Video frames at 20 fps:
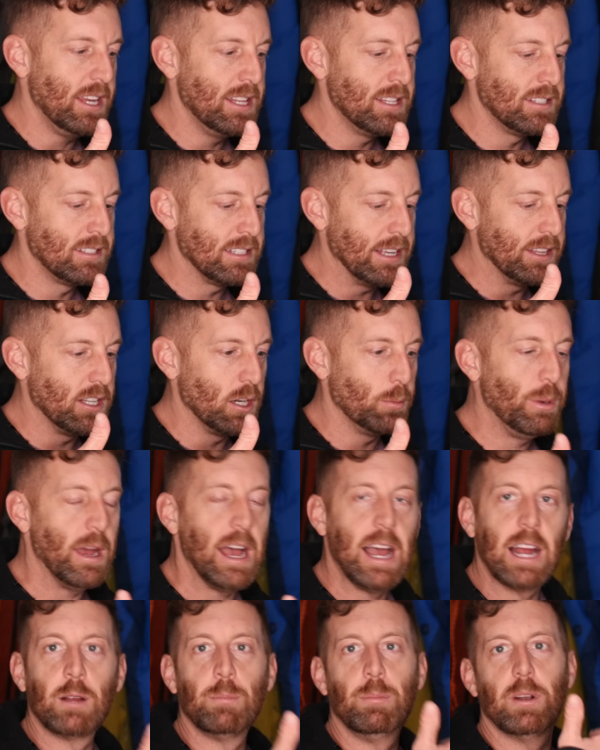inside their
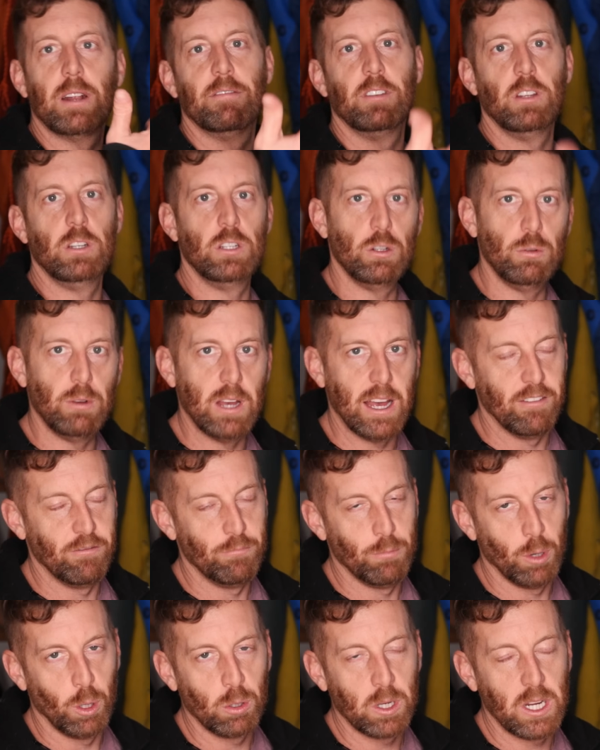pack, but if you do
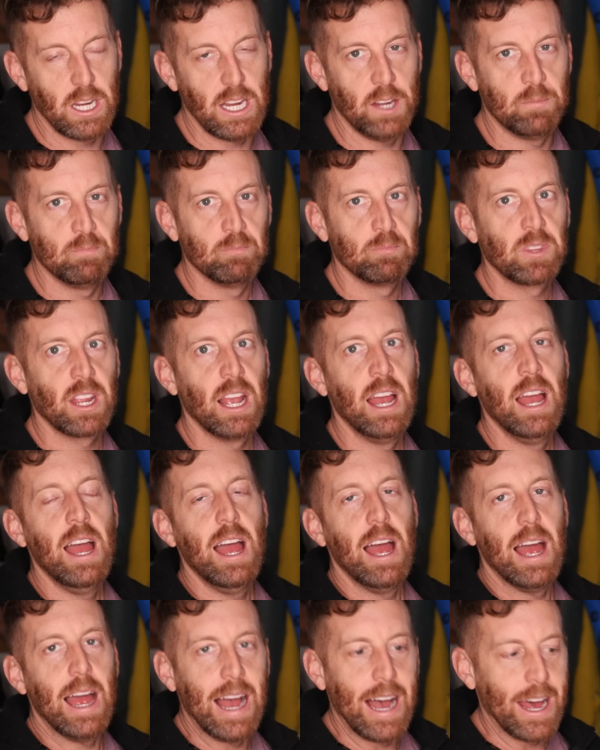have bulky
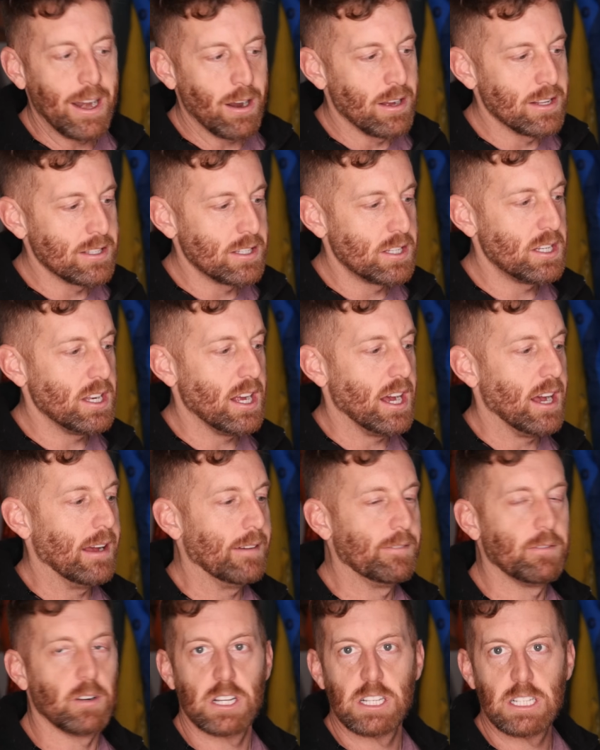add-on
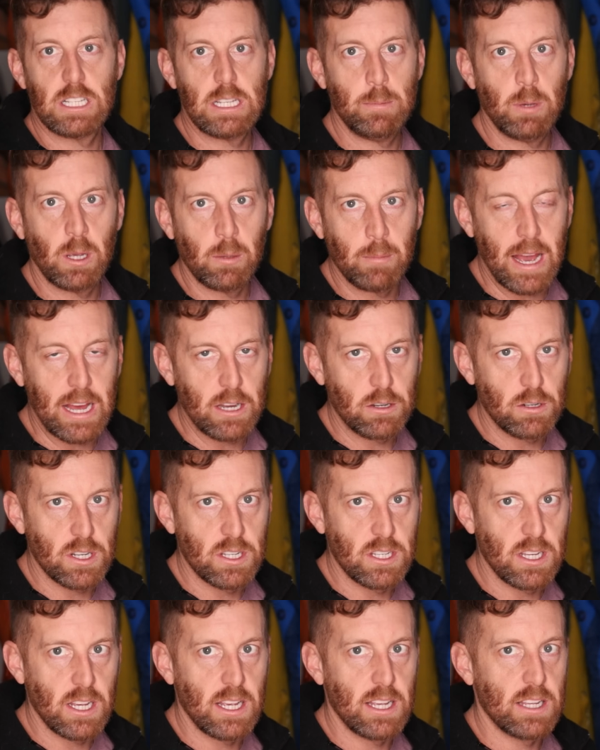stuff or sleeping
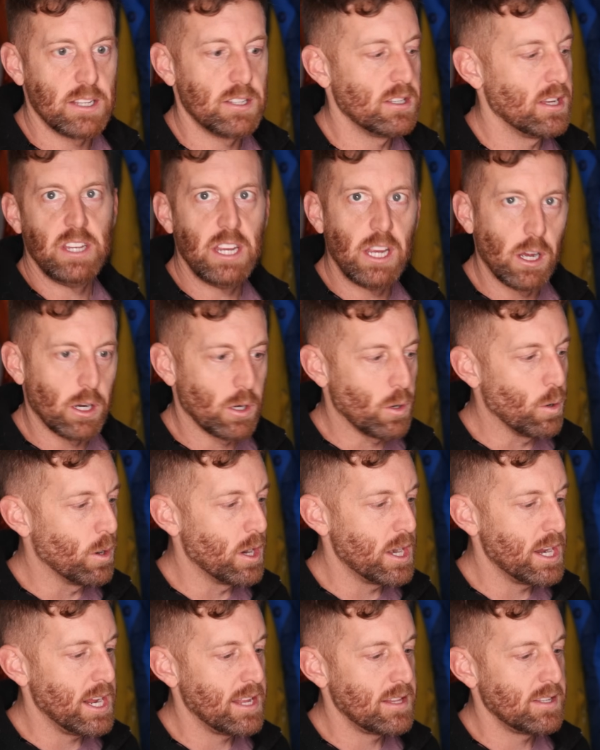mattresses, D
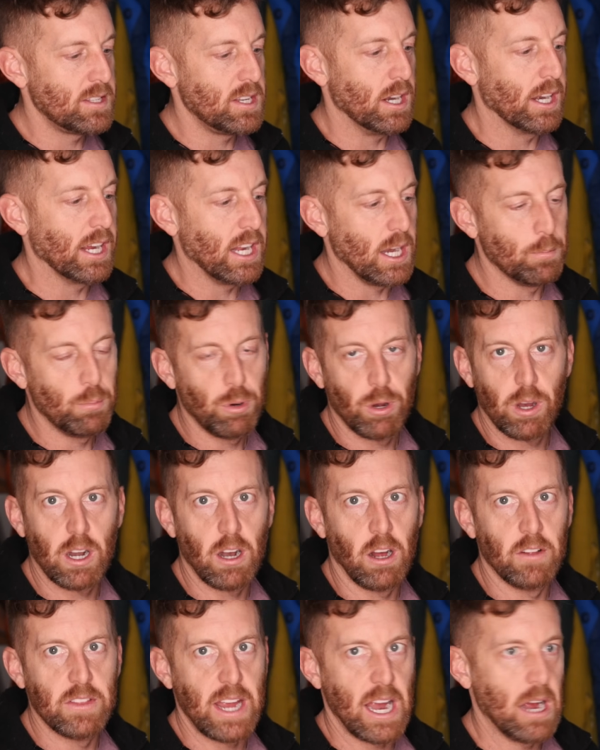accordions that you're going to
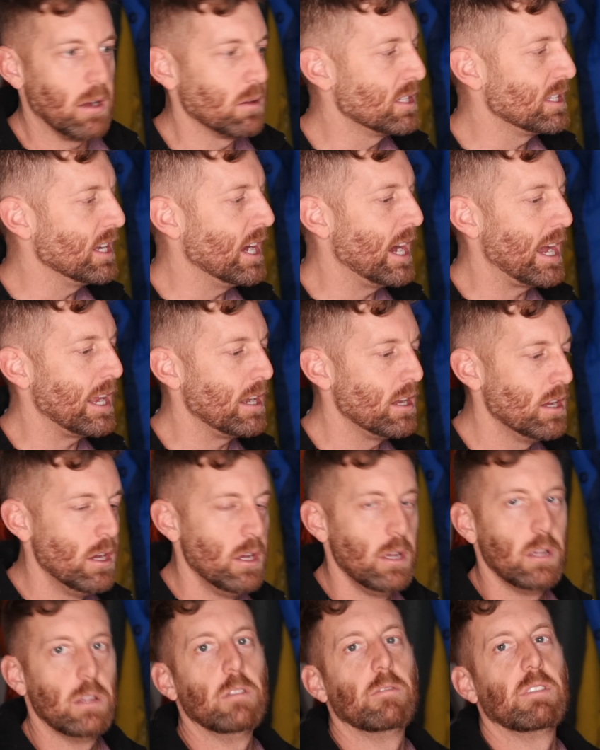put on the outside,
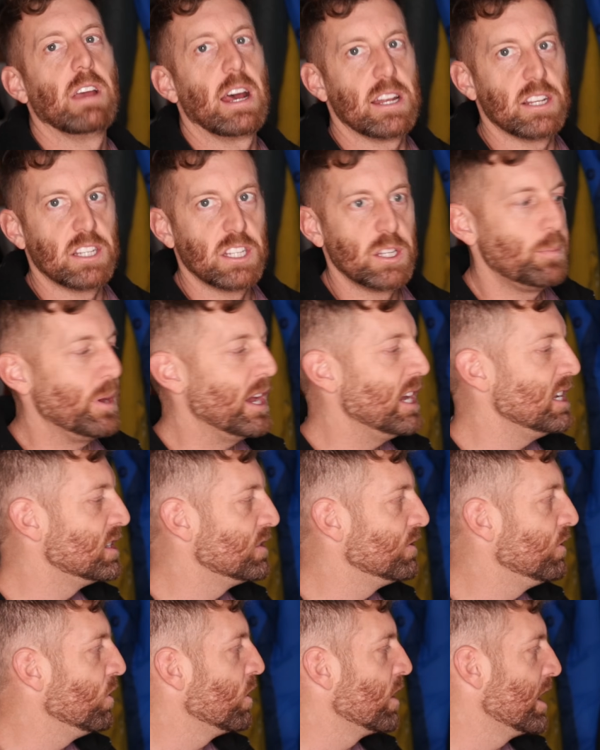you've got a
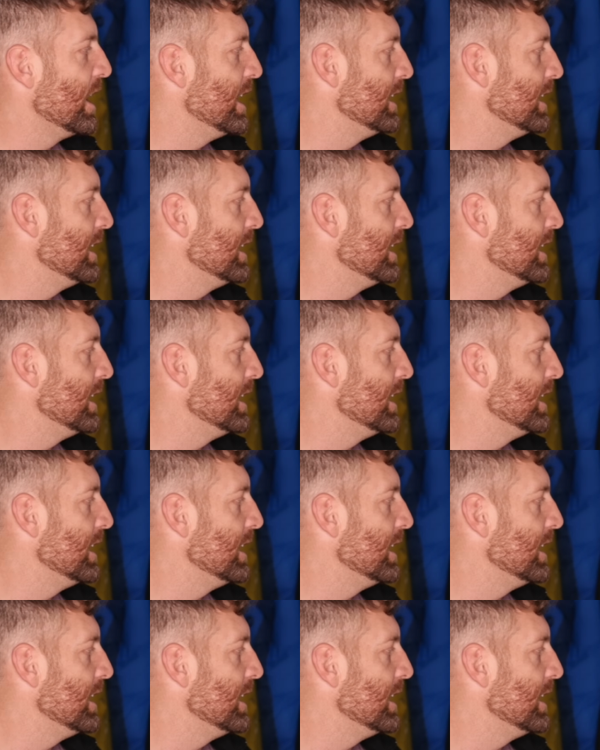space for